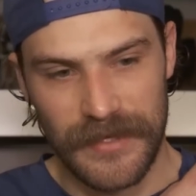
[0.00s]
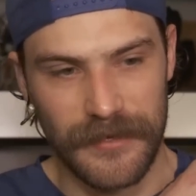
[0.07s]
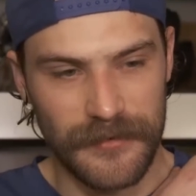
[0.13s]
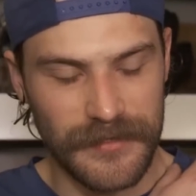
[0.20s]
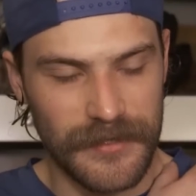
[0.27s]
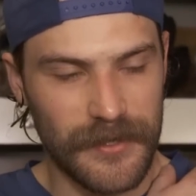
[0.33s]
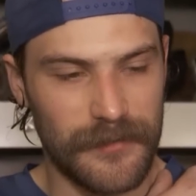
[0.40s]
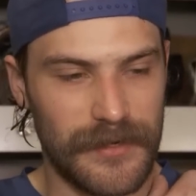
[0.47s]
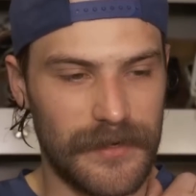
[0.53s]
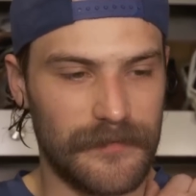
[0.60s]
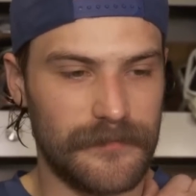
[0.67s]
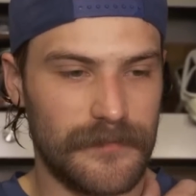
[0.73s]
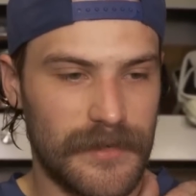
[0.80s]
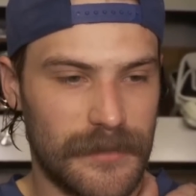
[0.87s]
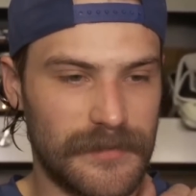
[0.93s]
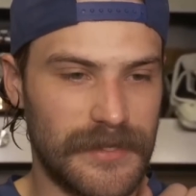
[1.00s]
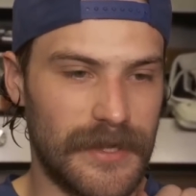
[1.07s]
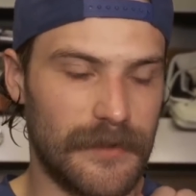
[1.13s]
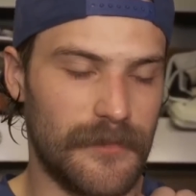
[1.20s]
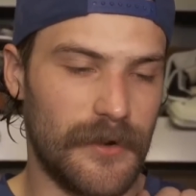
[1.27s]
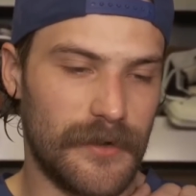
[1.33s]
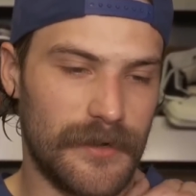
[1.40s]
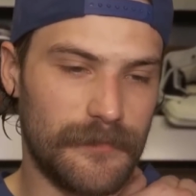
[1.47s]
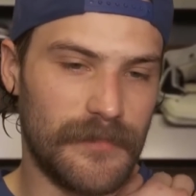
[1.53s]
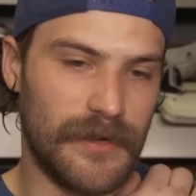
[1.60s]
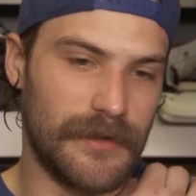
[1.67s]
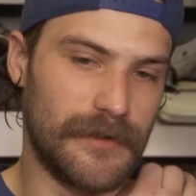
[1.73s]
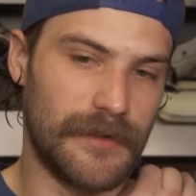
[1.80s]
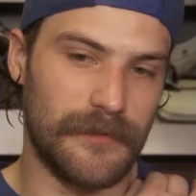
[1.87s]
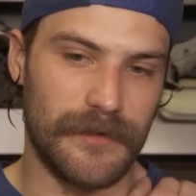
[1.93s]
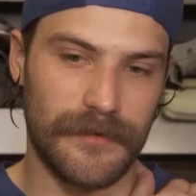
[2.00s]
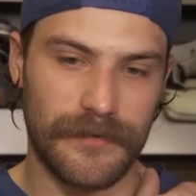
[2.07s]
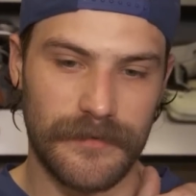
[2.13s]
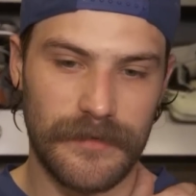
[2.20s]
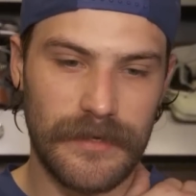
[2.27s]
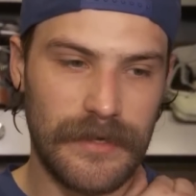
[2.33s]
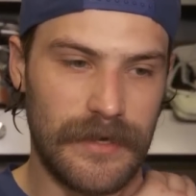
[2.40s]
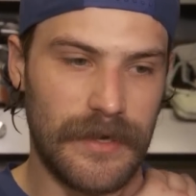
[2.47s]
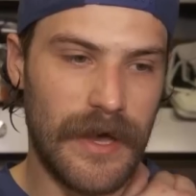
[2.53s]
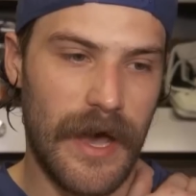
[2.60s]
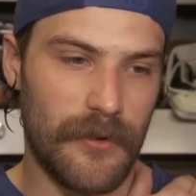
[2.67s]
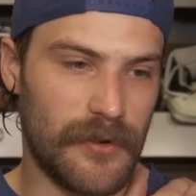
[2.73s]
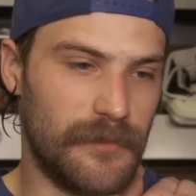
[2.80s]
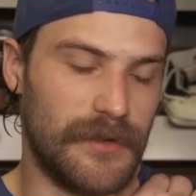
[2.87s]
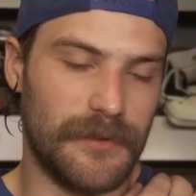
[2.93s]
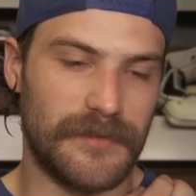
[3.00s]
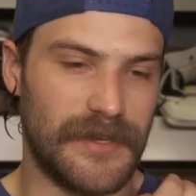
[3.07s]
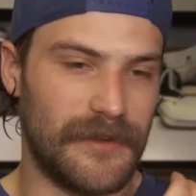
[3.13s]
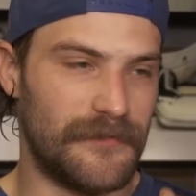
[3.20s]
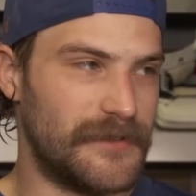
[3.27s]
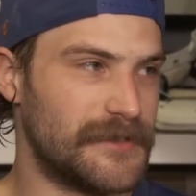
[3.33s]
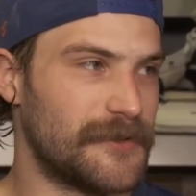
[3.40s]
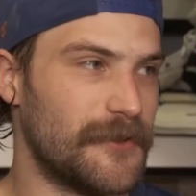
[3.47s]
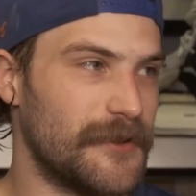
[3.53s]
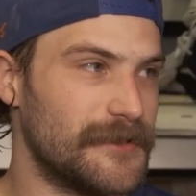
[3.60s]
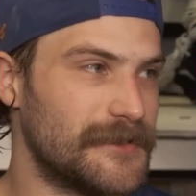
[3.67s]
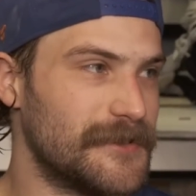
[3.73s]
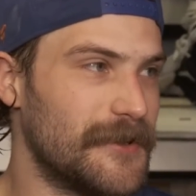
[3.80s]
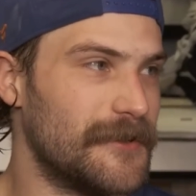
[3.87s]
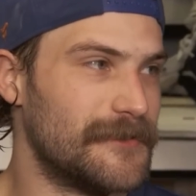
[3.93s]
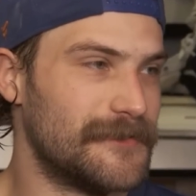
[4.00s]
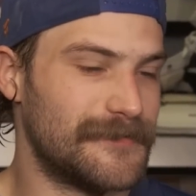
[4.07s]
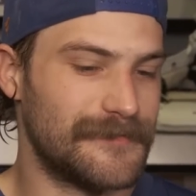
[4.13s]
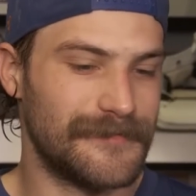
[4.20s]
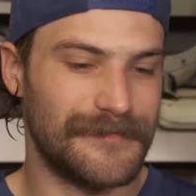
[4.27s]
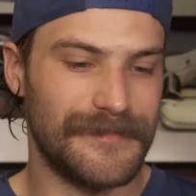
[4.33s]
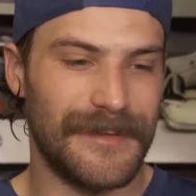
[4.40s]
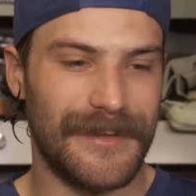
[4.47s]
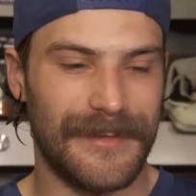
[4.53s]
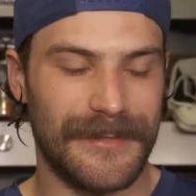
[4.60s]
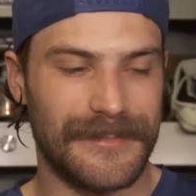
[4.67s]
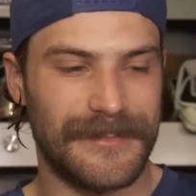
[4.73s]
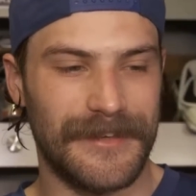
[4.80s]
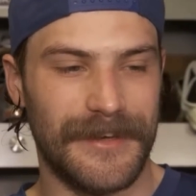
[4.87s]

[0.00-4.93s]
he was a little bit upset about it, but I mean, I would have been upset if he scored, so it's